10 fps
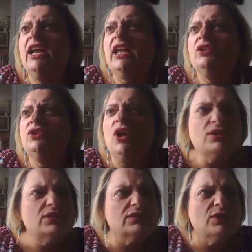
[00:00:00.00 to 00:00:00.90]
lost
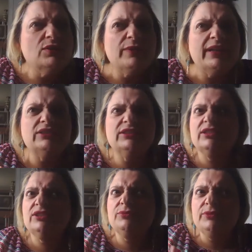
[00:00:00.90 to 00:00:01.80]
a load of weight. She
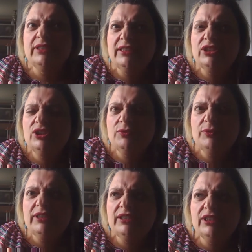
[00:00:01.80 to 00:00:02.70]
looks really, she looked
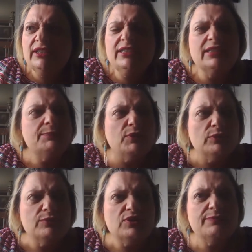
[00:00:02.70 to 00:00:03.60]
really good, and
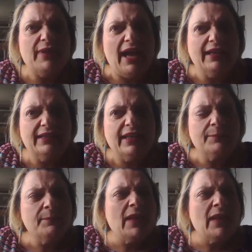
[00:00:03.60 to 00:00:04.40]
boom, she's back again.